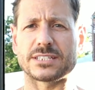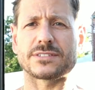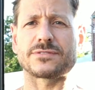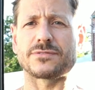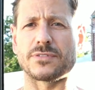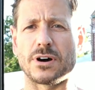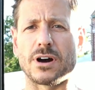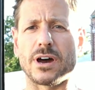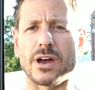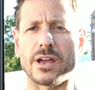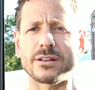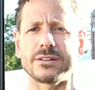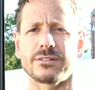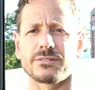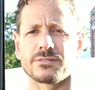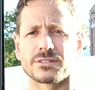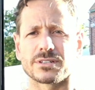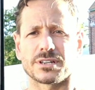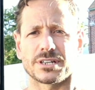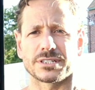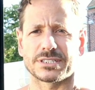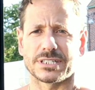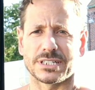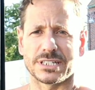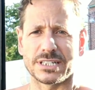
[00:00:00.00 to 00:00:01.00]
fine,
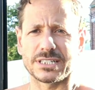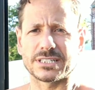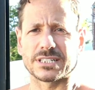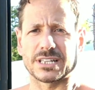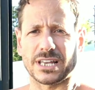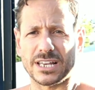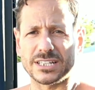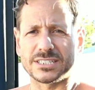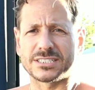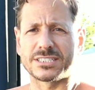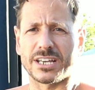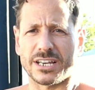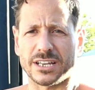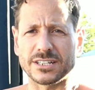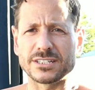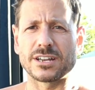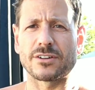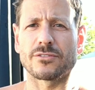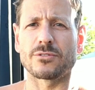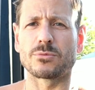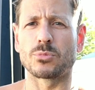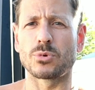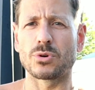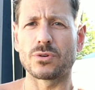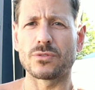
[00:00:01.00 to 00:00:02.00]
because it is like a
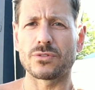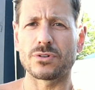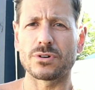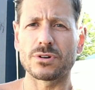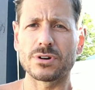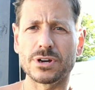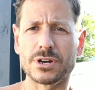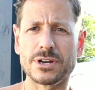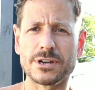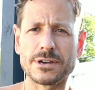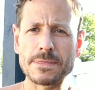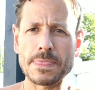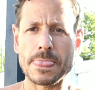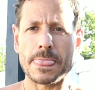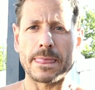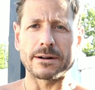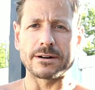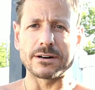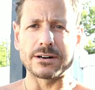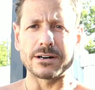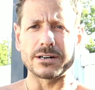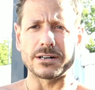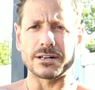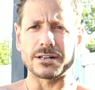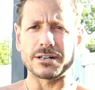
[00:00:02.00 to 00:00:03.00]
secondary mover,
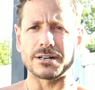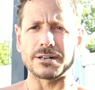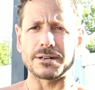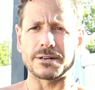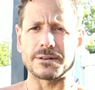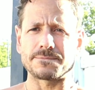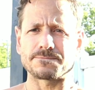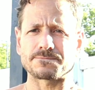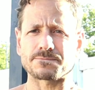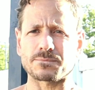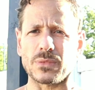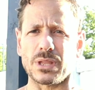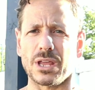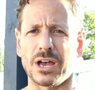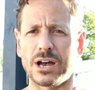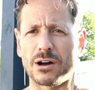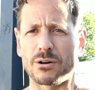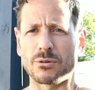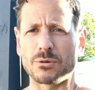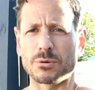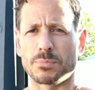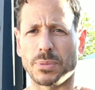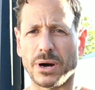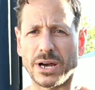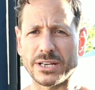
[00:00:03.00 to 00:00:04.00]

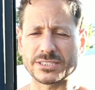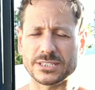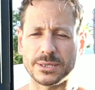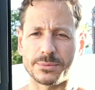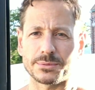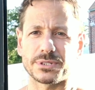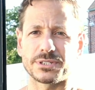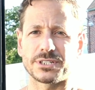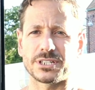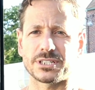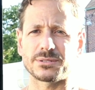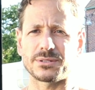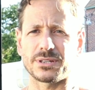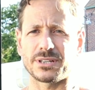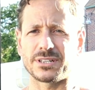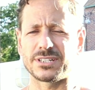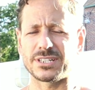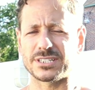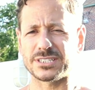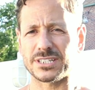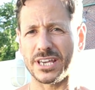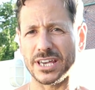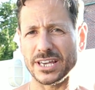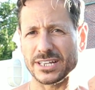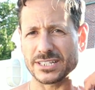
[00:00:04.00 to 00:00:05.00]
our biceps in
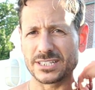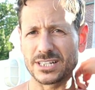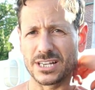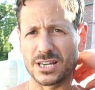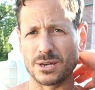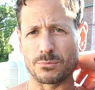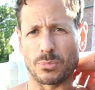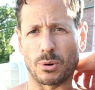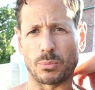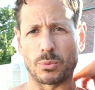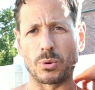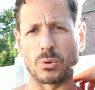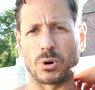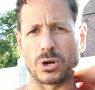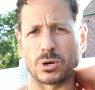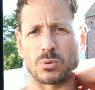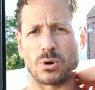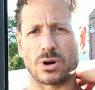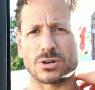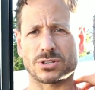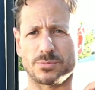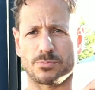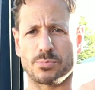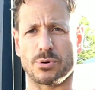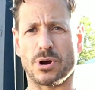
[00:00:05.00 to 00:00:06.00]
this case. But we want to
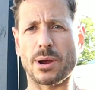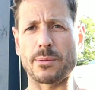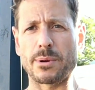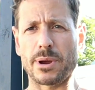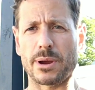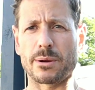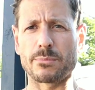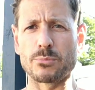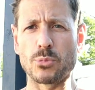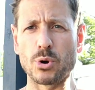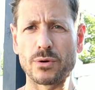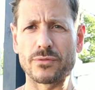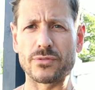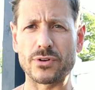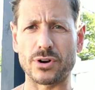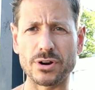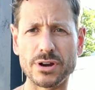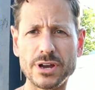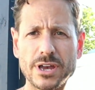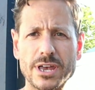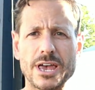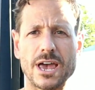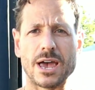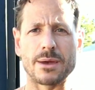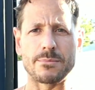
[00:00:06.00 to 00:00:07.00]
work the primary mover
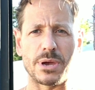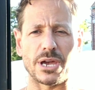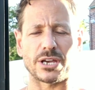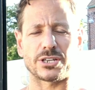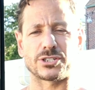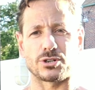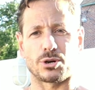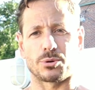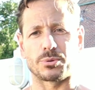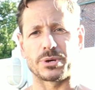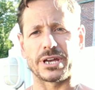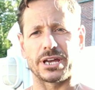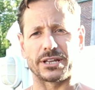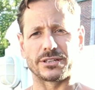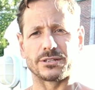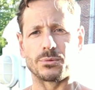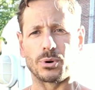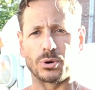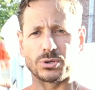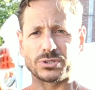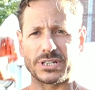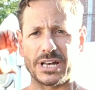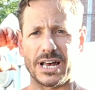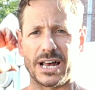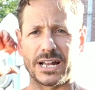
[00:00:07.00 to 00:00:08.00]
and make sure we get the
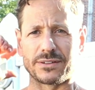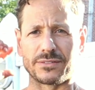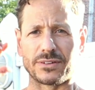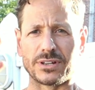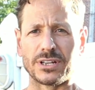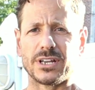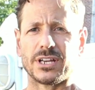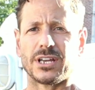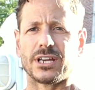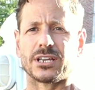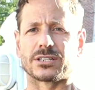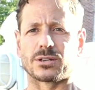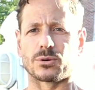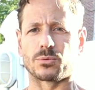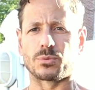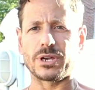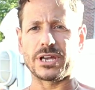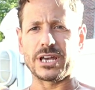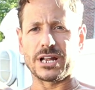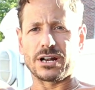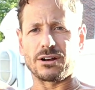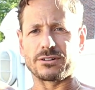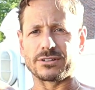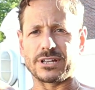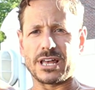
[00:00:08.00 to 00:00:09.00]
most out of it. So we
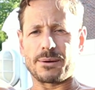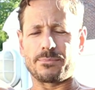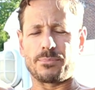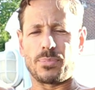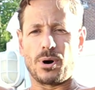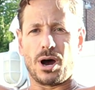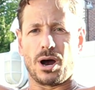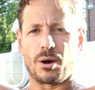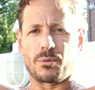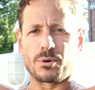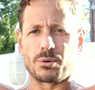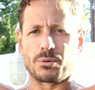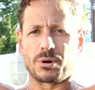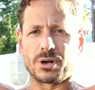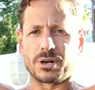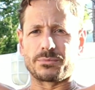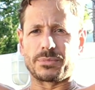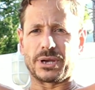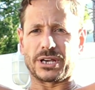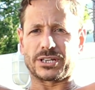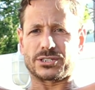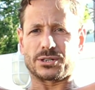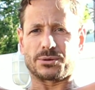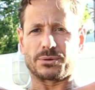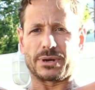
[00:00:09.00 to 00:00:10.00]
get on that bar, we want to
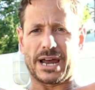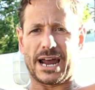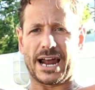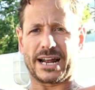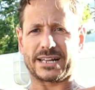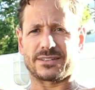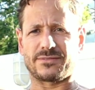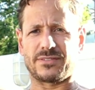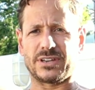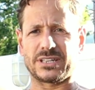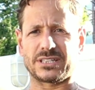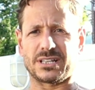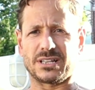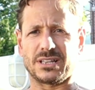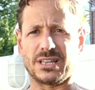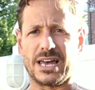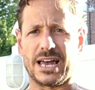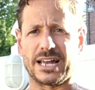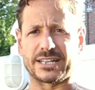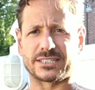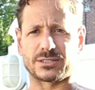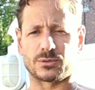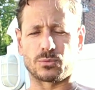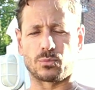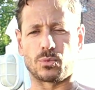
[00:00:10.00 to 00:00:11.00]
make sure we activate the
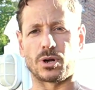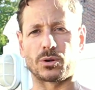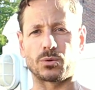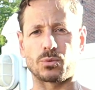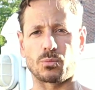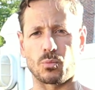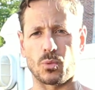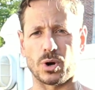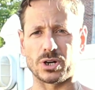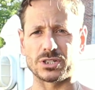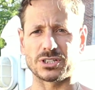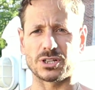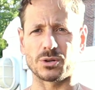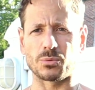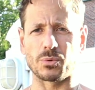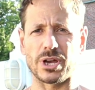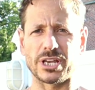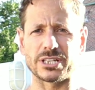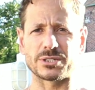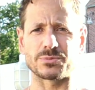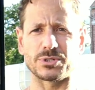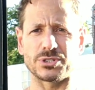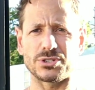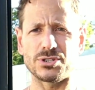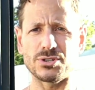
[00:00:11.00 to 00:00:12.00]
lats. One of the
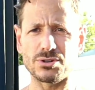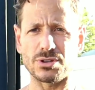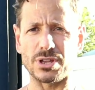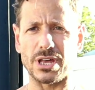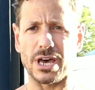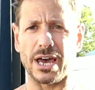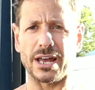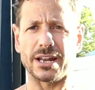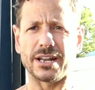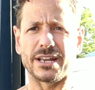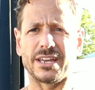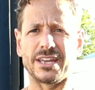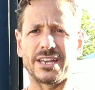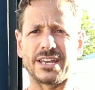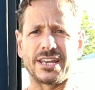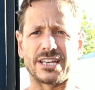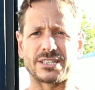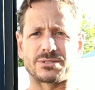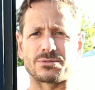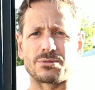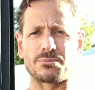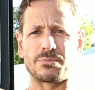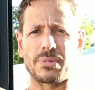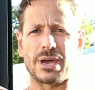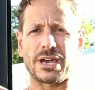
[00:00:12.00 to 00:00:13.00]
ways we do that
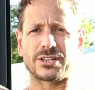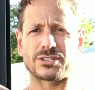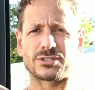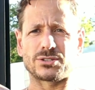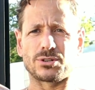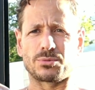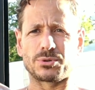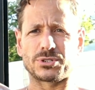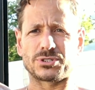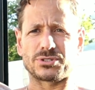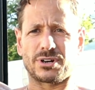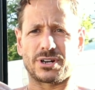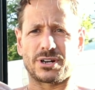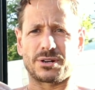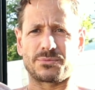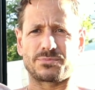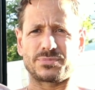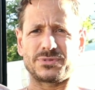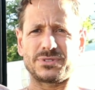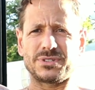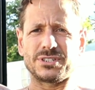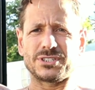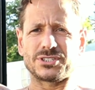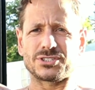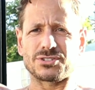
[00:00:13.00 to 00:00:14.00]
is we make sure we try
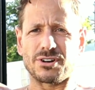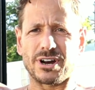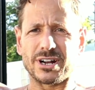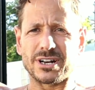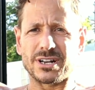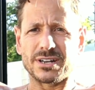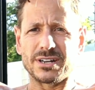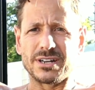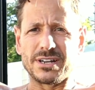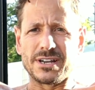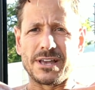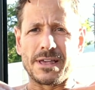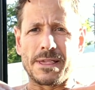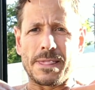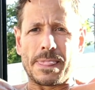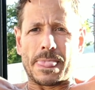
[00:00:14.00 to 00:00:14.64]
to